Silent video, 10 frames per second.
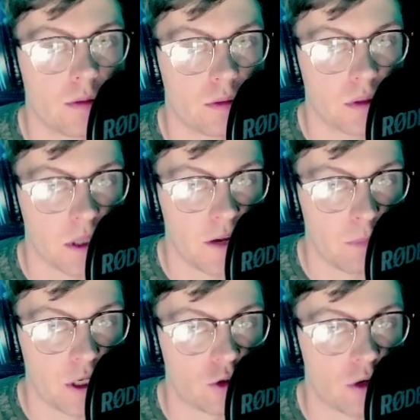save
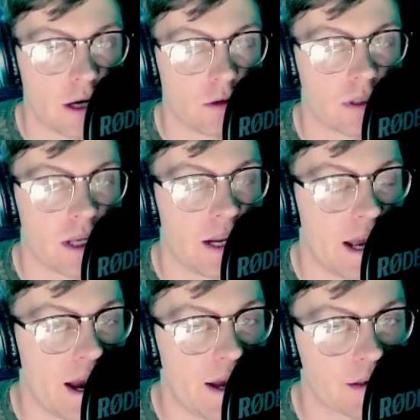mix track state
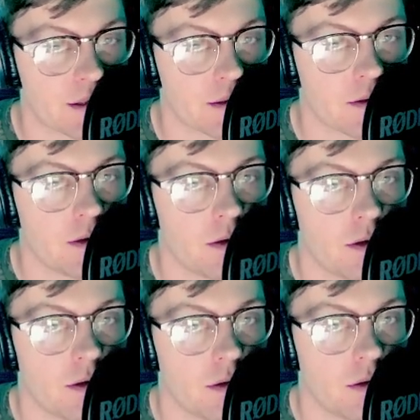as,
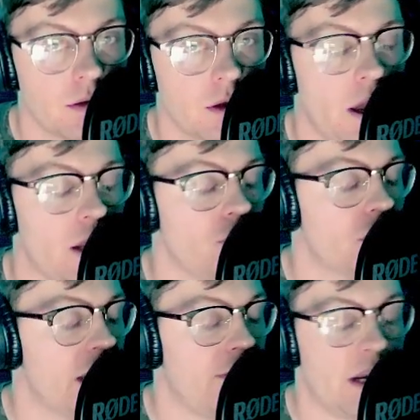and you
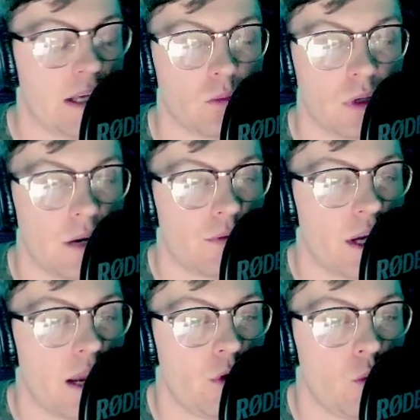save it as whatever
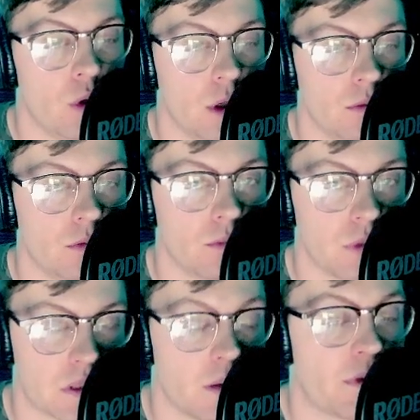name you want.
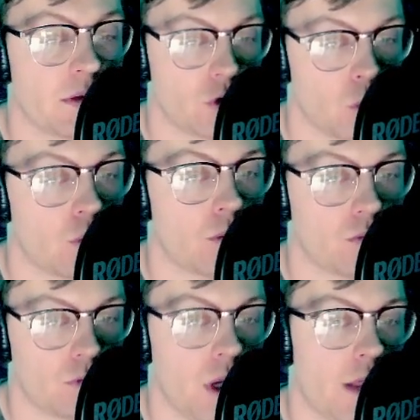Something to
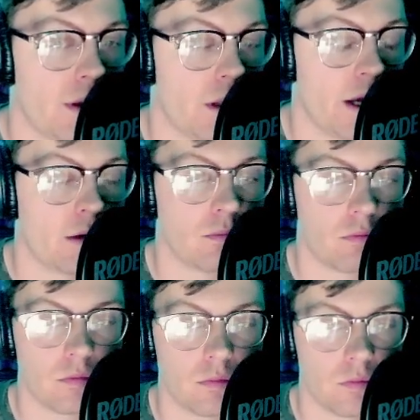nothing like
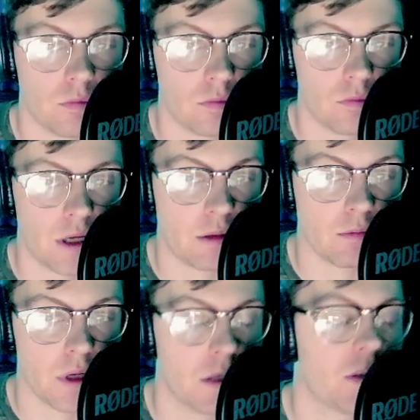
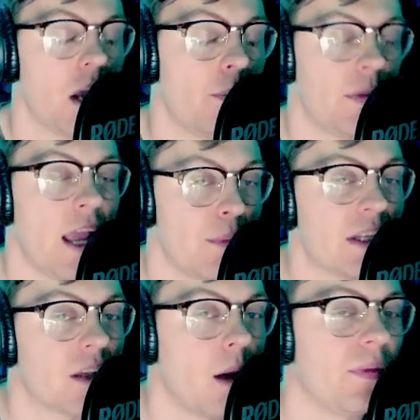some name it
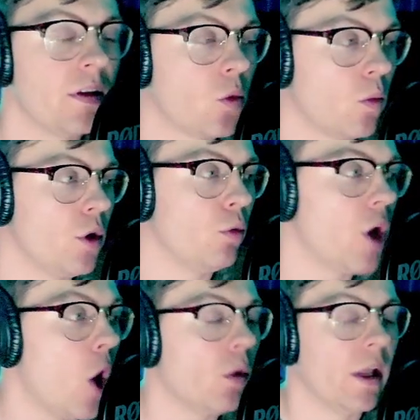something to where you'll
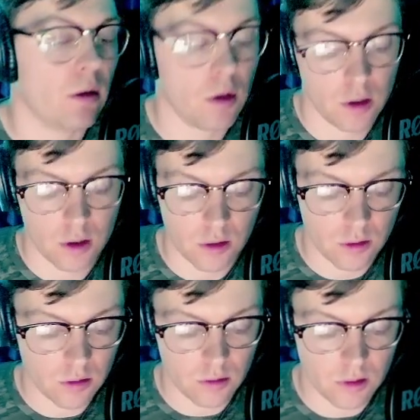know
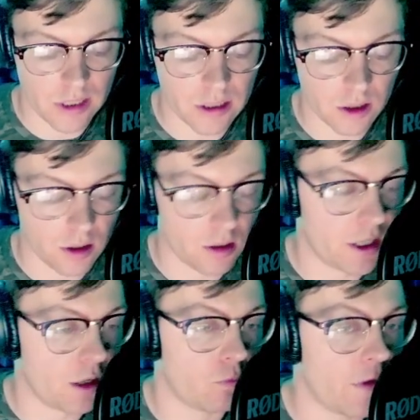like
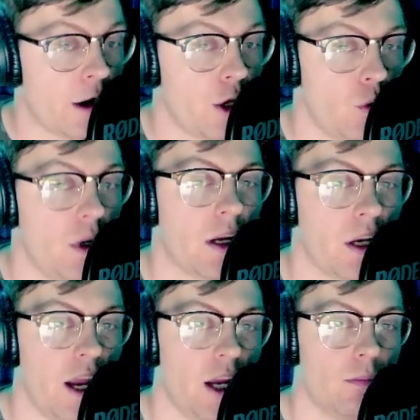a very unique
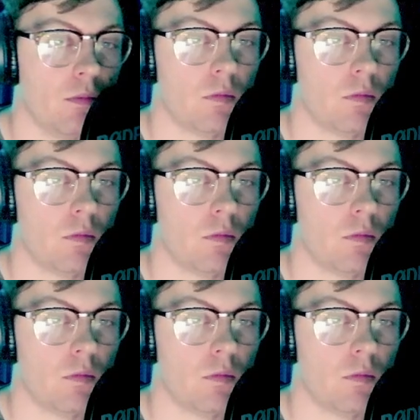name.